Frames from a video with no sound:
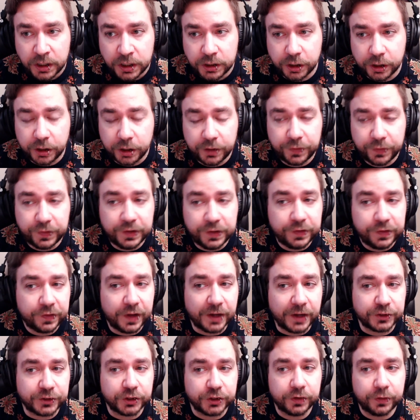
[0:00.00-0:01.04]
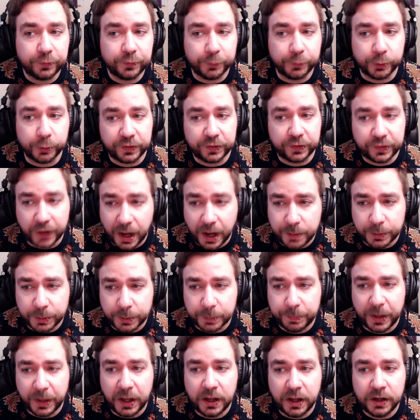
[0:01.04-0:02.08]
You're going to see sections for
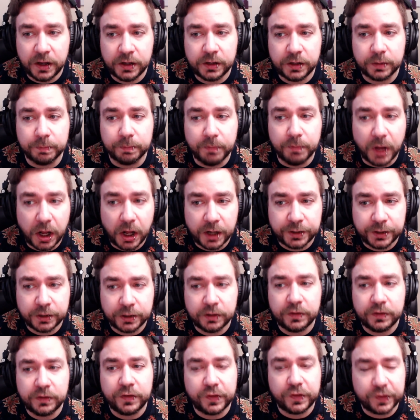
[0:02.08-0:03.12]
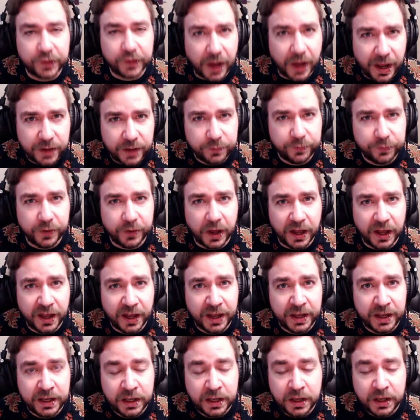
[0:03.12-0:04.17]
cyberpunk, modern,
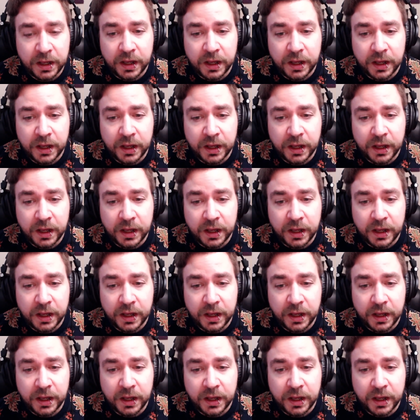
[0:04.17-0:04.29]
sci-fi.